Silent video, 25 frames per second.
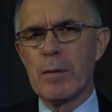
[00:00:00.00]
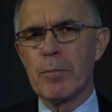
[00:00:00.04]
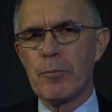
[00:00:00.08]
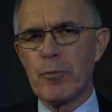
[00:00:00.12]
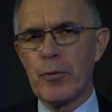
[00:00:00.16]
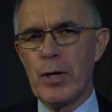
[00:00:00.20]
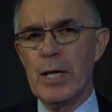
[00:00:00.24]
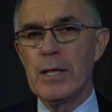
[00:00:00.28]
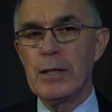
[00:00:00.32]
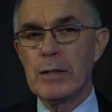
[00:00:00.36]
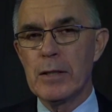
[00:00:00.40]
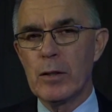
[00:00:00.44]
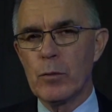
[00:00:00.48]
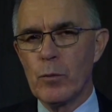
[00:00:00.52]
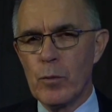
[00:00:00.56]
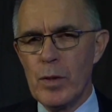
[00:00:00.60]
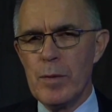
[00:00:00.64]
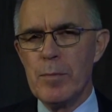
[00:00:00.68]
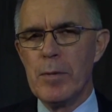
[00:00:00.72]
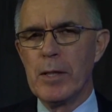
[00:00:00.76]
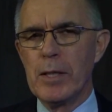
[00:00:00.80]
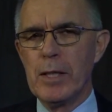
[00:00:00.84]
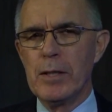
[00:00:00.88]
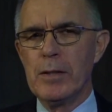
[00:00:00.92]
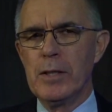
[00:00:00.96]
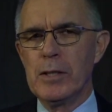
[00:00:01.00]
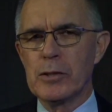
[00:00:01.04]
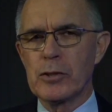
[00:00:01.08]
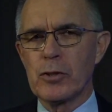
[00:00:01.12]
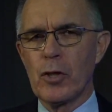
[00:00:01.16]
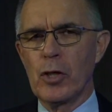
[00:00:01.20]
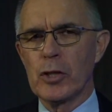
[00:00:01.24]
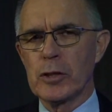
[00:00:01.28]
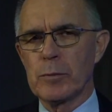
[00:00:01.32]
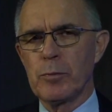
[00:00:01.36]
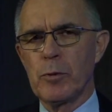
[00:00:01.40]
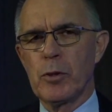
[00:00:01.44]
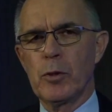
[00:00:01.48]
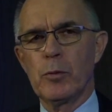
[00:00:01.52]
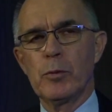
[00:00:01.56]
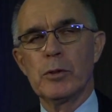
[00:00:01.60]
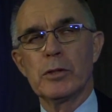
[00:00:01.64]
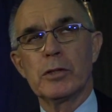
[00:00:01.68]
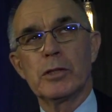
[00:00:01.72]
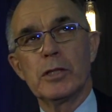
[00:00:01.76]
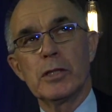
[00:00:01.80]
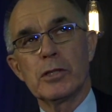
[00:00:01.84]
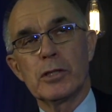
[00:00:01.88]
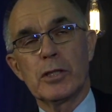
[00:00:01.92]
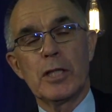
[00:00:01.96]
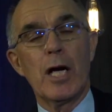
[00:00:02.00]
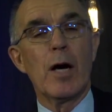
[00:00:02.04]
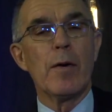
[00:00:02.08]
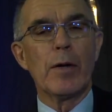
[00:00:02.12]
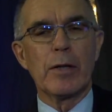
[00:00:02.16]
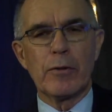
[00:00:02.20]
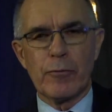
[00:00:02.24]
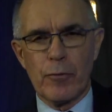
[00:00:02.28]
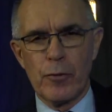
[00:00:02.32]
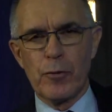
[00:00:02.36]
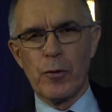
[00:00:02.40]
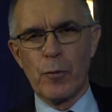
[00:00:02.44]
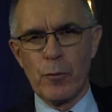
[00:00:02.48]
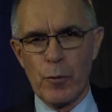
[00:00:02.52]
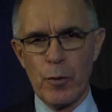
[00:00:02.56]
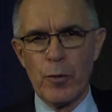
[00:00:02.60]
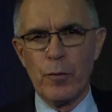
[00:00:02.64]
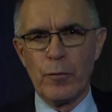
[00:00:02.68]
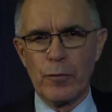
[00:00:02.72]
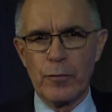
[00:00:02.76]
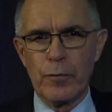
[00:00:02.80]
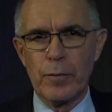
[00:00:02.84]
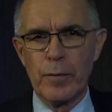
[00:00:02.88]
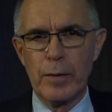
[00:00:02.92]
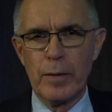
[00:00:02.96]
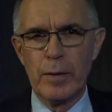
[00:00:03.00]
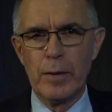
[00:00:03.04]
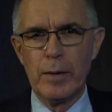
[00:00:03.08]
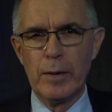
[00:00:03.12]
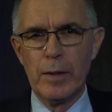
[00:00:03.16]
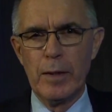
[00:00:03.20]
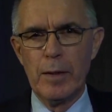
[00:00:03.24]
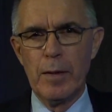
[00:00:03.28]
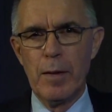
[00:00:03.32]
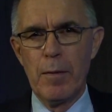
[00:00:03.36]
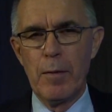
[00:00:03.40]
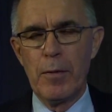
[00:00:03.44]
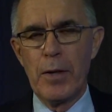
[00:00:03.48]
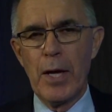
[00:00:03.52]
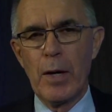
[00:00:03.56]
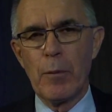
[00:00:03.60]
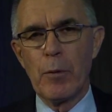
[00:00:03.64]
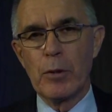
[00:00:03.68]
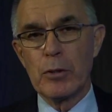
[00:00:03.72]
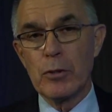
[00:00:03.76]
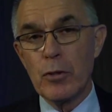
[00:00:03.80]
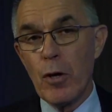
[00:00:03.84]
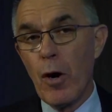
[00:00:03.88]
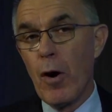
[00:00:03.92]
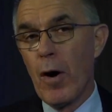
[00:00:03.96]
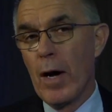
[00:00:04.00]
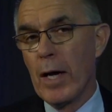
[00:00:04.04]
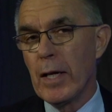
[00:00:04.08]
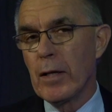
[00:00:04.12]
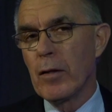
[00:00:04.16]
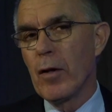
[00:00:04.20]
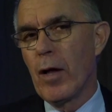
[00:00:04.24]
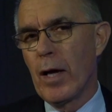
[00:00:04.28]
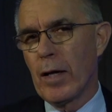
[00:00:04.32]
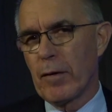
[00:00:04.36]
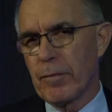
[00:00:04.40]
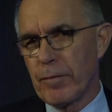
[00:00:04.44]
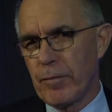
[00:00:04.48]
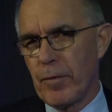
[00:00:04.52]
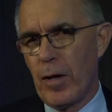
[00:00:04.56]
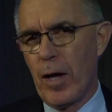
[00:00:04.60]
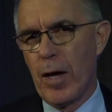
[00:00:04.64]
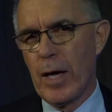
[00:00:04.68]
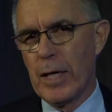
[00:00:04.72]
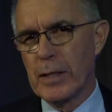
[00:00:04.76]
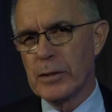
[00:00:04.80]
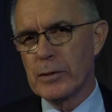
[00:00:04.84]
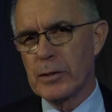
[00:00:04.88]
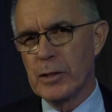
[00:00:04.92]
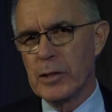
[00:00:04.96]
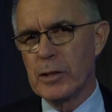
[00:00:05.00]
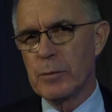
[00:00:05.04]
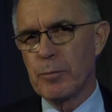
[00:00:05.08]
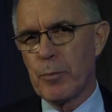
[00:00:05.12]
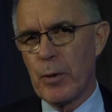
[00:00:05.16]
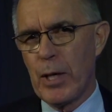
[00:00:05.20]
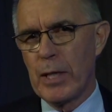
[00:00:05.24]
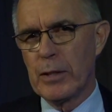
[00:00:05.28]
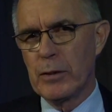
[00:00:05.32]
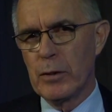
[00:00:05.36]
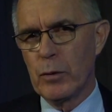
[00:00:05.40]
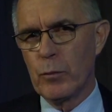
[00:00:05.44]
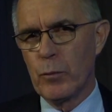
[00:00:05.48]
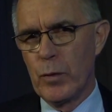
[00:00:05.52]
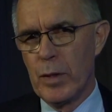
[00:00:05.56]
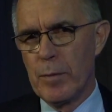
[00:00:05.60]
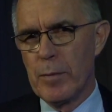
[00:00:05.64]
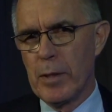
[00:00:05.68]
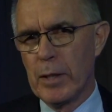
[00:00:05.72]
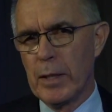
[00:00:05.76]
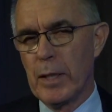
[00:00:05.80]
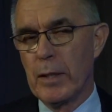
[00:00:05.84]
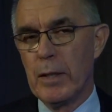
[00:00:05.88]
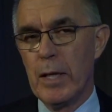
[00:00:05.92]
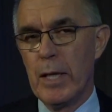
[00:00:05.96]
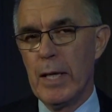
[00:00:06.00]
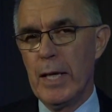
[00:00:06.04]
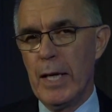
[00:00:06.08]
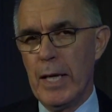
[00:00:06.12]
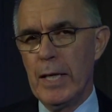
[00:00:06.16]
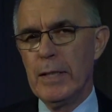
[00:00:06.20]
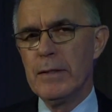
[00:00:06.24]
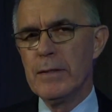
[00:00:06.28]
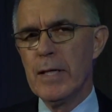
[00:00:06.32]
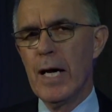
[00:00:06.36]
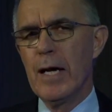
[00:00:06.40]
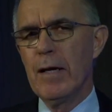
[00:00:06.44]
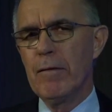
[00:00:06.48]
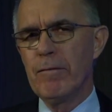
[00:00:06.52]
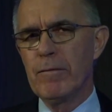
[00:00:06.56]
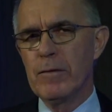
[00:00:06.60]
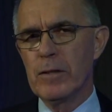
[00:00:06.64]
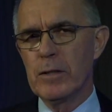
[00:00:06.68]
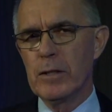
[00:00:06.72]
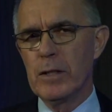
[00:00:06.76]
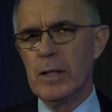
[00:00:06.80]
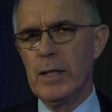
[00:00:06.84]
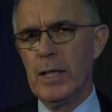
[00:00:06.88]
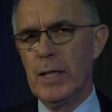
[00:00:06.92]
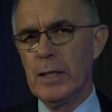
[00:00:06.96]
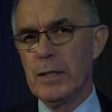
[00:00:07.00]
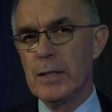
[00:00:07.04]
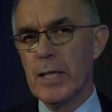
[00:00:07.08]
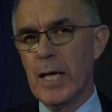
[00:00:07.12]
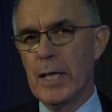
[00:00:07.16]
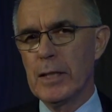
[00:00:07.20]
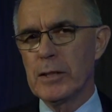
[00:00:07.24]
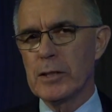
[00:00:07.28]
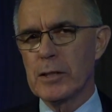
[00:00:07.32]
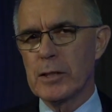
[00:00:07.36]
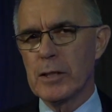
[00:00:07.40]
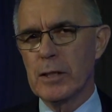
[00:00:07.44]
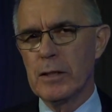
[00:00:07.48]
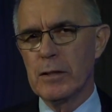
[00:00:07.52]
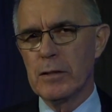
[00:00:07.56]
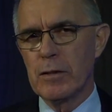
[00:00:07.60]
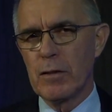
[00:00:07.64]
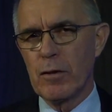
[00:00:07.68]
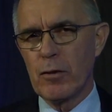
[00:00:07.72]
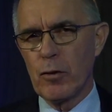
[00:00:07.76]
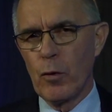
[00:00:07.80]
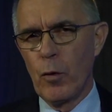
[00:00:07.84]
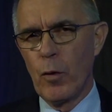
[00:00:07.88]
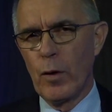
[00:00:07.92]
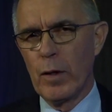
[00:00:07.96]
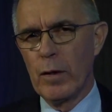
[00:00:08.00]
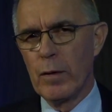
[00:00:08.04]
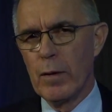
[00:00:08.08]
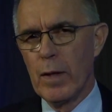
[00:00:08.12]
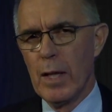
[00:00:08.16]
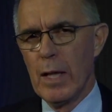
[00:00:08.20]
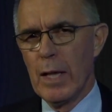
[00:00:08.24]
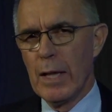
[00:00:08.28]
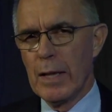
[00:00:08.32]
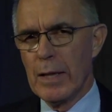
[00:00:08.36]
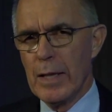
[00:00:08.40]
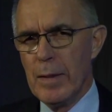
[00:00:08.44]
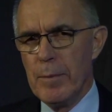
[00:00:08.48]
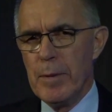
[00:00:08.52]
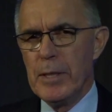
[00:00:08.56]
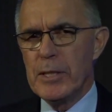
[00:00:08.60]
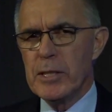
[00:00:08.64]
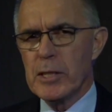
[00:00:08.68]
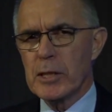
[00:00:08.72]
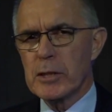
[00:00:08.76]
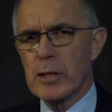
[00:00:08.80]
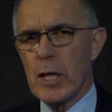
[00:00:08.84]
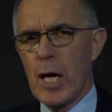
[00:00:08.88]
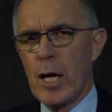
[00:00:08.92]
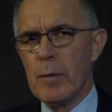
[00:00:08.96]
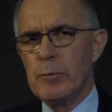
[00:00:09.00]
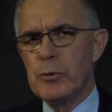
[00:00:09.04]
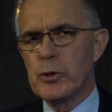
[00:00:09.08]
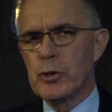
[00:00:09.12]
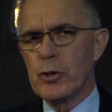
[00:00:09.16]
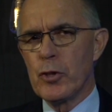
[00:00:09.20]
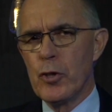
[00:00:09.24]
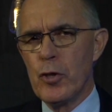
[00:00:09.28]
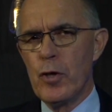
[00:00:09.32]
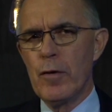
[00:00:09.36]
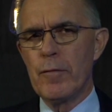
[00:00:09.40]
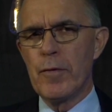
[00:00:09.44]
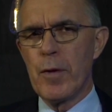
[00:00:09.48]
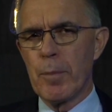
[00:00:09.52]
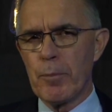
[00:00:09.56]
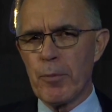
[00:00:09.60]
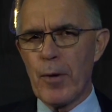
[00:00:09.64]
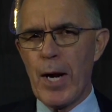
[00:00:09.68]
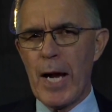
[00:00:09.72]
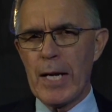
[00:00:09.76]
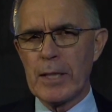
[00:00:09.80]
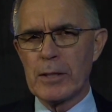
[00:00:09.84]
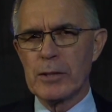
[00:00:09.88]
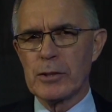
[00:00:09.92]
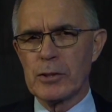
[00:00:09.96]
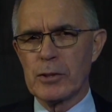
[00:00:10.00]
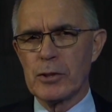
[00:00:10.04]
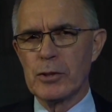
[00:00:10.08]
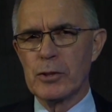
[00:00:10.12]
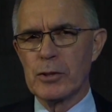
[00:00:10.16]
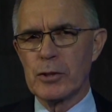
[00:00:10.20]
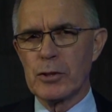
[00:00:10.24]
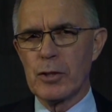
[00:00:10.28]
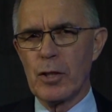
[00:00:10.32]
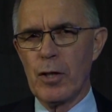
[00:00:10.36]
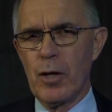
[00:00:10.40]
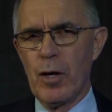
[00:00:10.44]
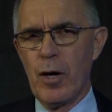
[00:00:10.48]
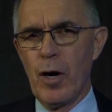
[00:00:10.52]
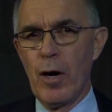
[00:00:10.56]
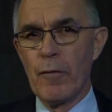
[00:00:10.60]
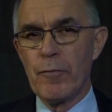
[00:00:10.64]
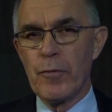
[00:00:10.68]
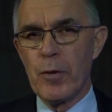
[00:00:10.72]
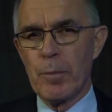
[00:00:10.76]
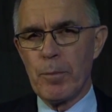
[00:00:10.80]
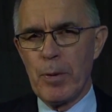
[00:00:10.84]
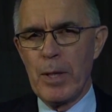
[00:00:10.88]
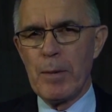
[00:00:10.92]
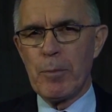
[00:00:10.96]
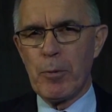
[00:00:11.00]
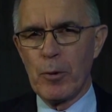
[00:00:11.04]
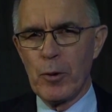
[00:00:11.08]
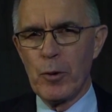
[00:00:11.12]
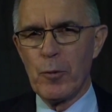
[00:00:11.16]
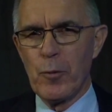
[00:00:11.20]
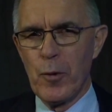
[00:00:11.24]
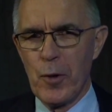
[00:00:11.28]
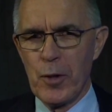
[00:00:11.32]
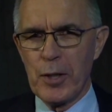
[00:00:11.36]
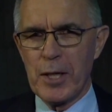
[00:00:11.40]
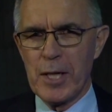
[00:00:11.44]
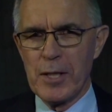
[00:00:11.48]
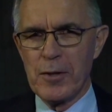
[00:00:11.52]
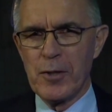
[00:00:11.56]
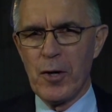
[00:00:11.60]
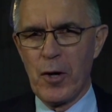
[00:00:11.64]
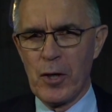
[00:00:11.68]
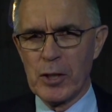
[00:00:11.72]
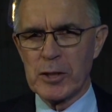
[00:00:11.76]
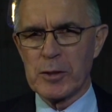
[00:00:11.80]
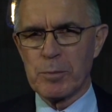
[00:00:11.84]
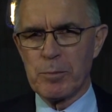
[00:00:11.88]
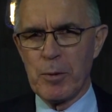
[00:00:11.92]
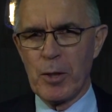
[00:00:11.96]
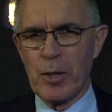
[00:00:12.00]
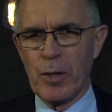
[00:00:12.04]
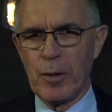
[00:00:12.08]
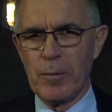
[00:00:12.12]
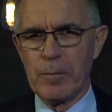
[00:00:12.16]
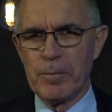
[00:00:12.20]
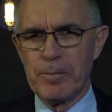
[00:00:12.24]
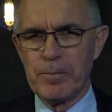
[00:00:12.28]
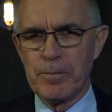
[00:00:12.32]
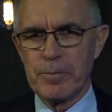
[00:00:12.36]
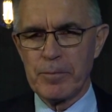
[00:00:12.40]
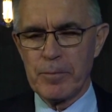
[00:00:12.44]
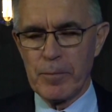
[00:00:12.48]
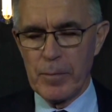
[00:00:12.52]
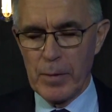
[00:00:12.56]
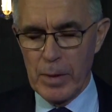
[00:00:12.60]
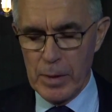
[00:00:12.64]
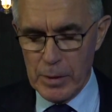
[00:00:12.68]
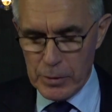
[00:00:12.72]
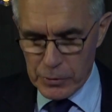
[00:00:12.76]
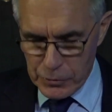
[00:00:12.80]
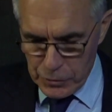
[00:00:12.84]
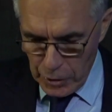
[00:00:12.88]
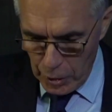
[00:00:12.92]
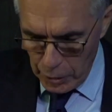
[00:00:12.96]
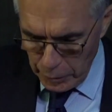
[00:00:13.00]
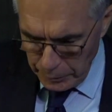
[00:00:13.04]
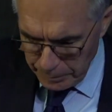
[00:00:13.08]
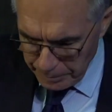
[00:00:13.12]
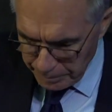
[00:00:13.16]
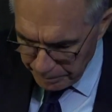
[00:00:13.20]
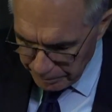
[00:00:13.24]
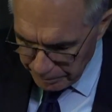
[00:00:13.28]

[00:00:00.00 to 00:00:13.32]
pregnant women in this hospital was just going through the roof. They were dying like flies, these pregnant women. And Ignaz thought, let me just observe the practices of the people who work in the hospital. So